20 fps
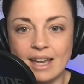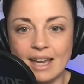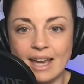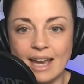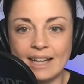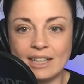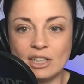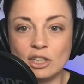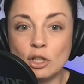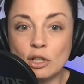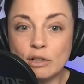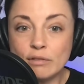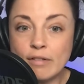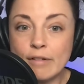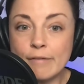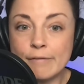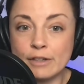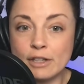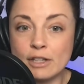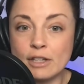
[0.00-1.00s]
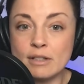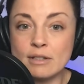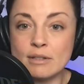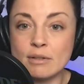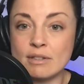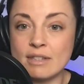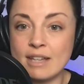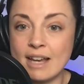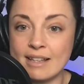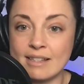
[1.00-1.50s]
And good reviews
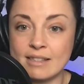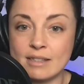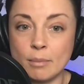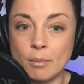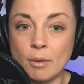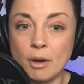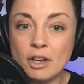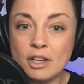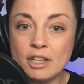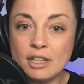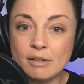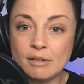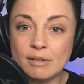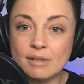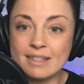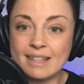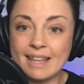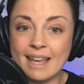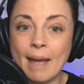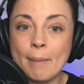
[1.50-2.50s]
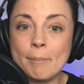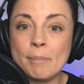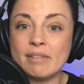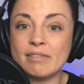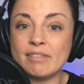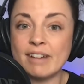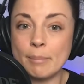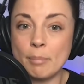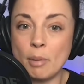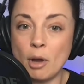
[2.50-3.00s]
and testimonials can be
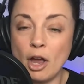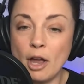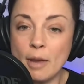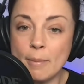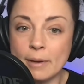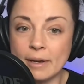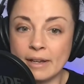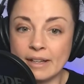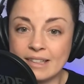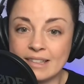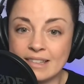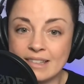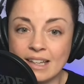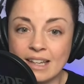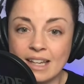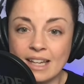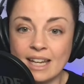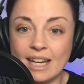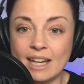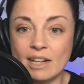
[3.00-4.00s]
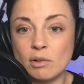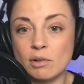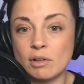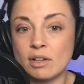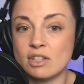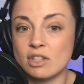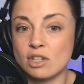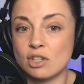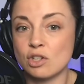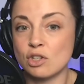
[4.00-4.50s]
repurposed in order
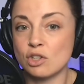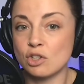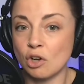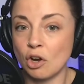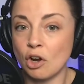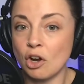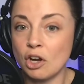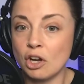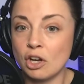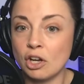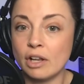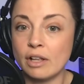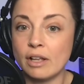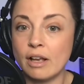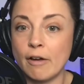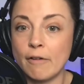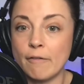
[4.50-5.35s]
to show a,